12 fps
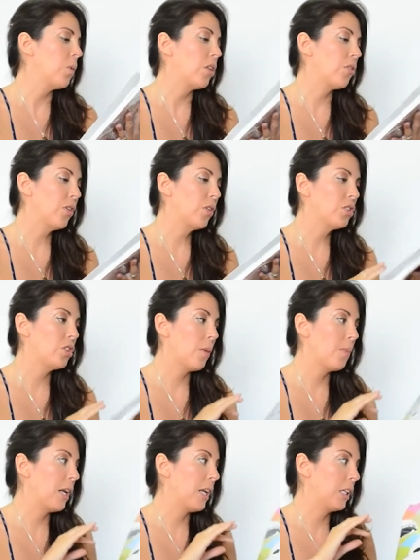with
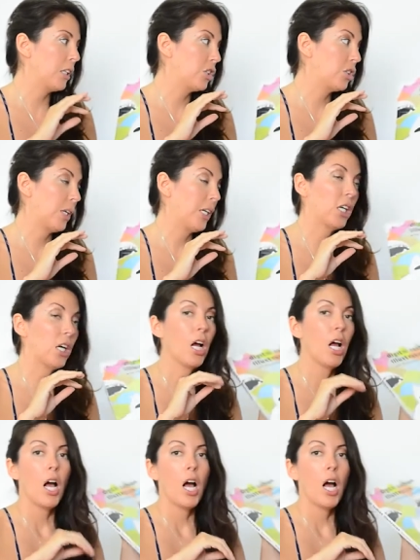Photoshop and Illustrator.